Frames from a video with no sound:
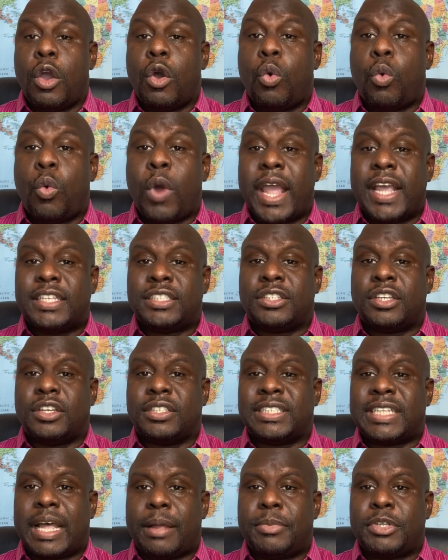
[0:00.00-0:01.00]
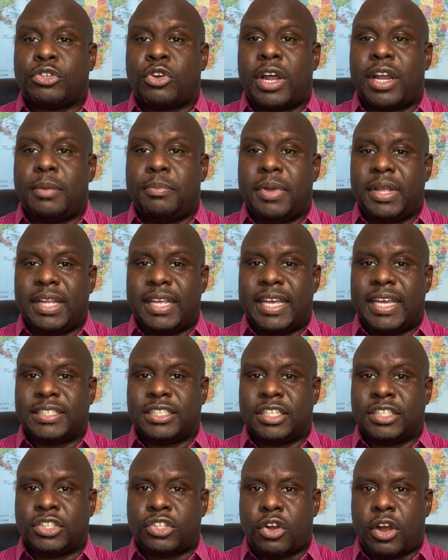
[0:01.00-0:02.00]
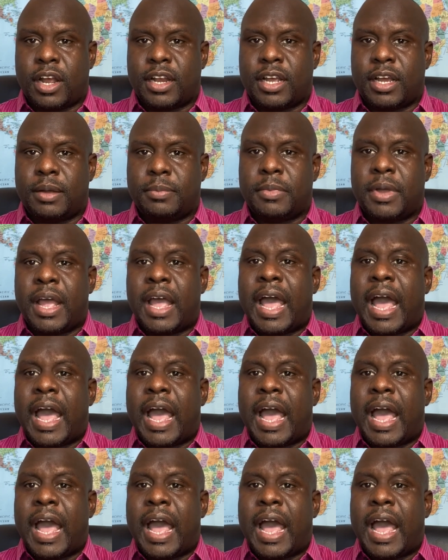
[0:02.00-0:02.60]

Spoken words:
ways to establish credibility as a startup,